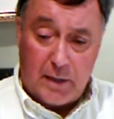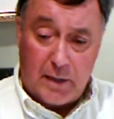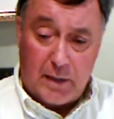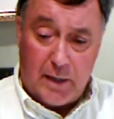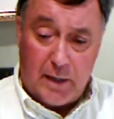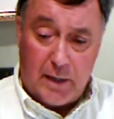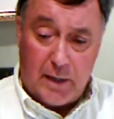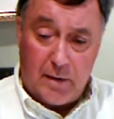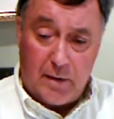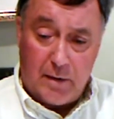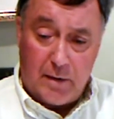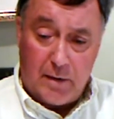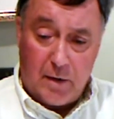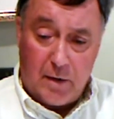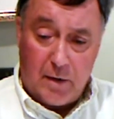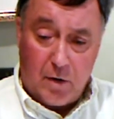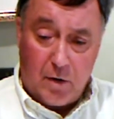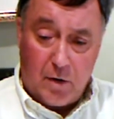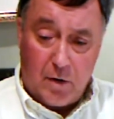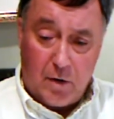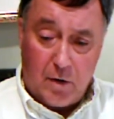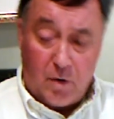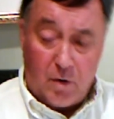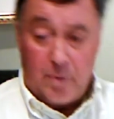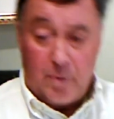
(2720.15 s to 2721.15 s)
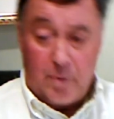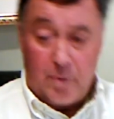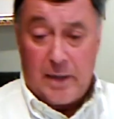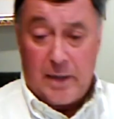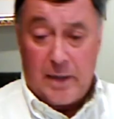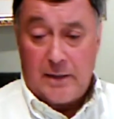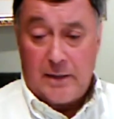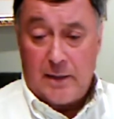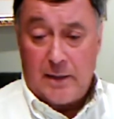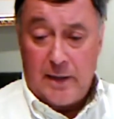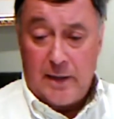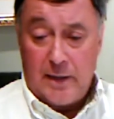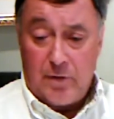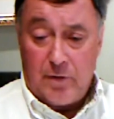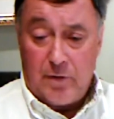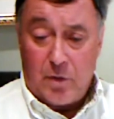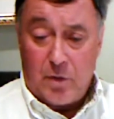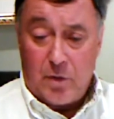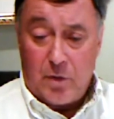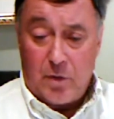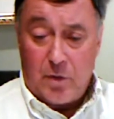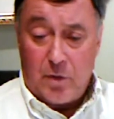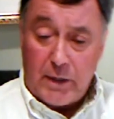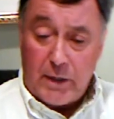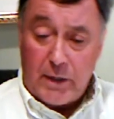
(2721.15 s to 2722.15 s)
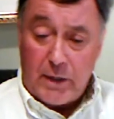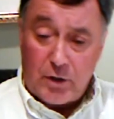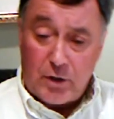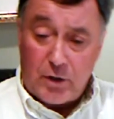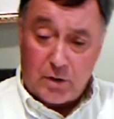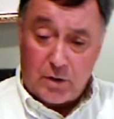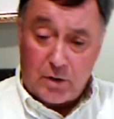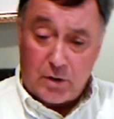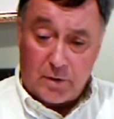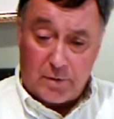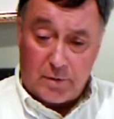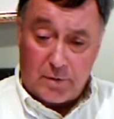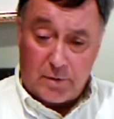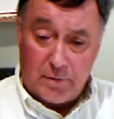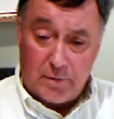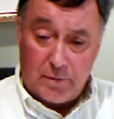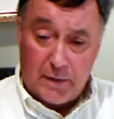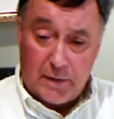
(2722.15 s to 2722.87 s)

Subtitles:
Okay? Or basically in the regionals.